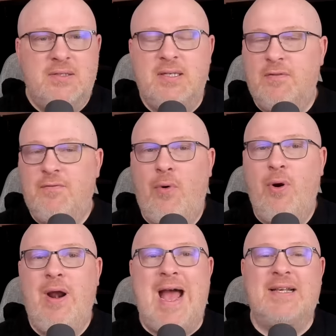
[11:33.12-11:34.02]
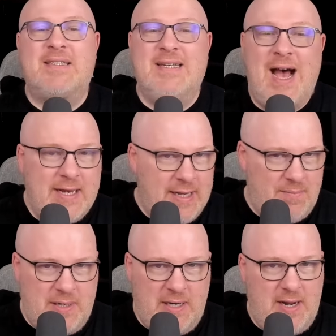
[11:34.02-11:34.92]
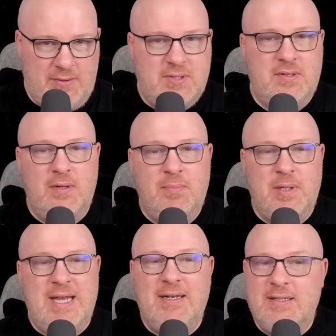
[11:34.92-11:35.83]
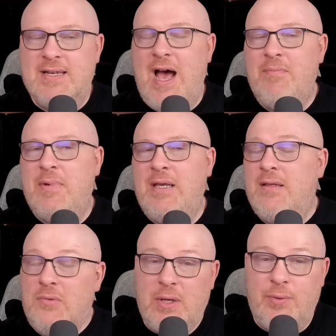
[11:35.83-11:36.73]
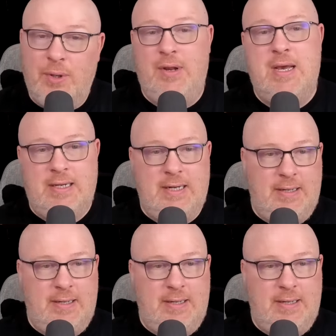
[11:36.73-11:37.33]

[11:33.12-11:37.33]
Season 4 has not yet been announced. But that does not mean that we will not get